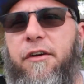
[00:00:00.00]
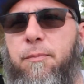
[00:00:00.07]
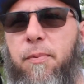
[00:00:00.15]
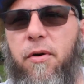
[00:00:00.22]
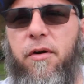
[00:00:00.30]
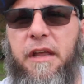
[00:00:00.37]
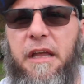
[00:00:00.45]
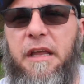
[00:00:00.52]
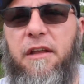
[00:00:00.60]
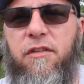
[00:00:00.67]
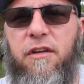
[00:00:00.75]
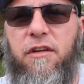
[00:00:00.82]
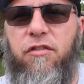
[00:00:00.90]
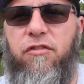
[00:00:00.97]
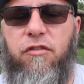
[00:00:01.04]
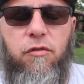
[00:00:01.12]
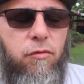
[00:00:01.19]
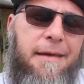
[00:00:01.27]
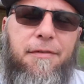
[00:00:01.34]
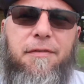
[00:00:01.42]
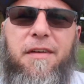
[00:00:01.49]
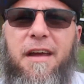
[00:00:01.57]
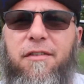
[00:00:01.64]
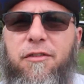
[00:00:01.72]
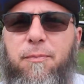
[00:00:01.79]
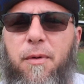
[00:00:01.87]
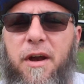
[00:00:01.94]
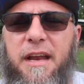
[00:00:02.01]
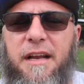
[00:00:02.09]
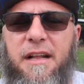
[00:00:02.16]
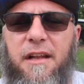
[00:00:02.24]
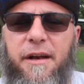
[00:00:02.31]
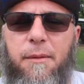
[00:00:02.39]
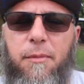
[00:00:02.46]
is pretty easy to shoot. If you've never sprayed clear